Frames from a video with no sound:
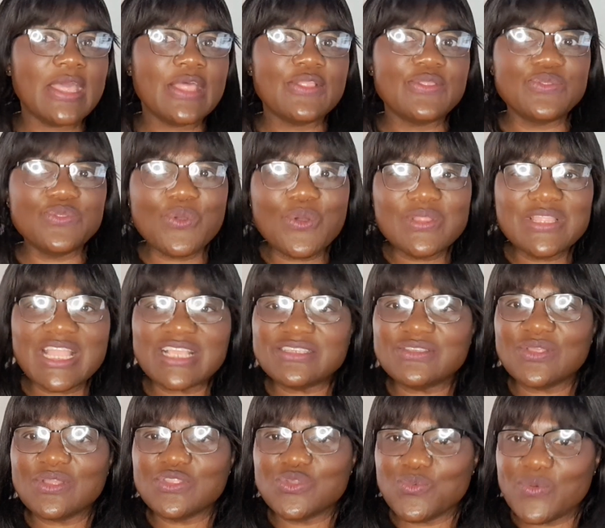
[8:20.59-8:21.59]
No, that's
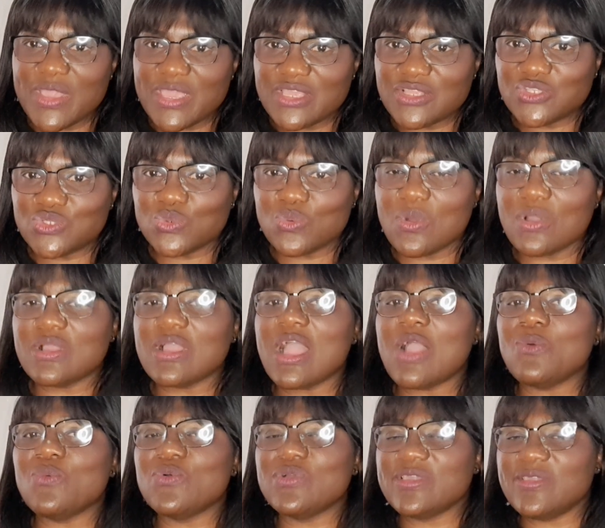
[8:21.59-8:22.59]
not the way it works.
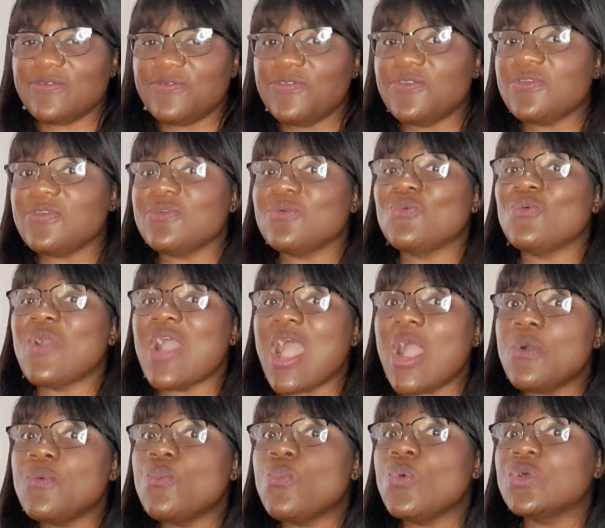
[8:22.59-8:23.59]
I will give you
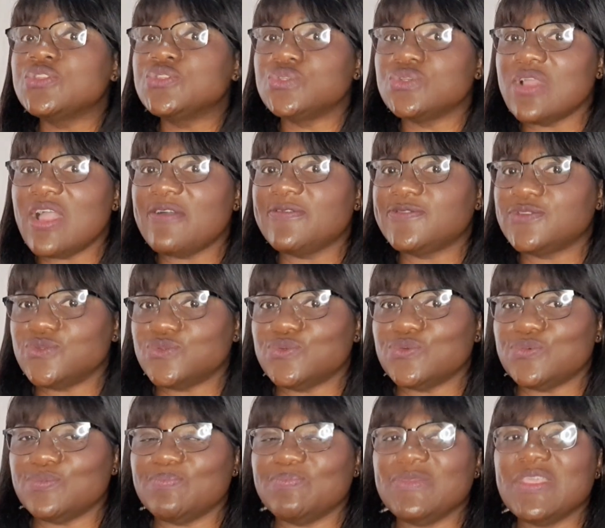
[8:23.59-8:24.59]
how, what you have to
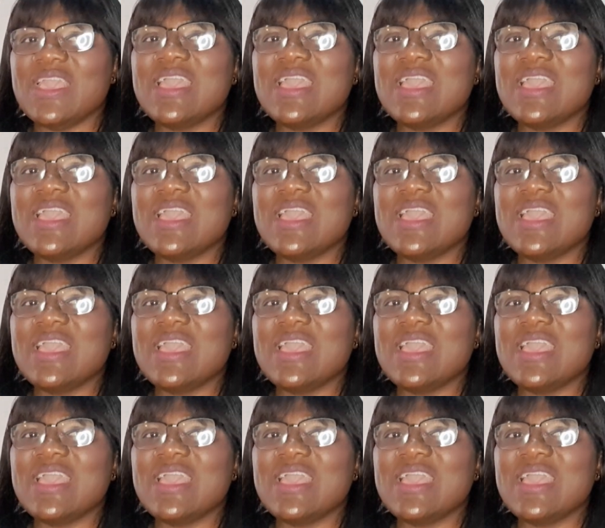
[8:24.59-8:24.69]
do.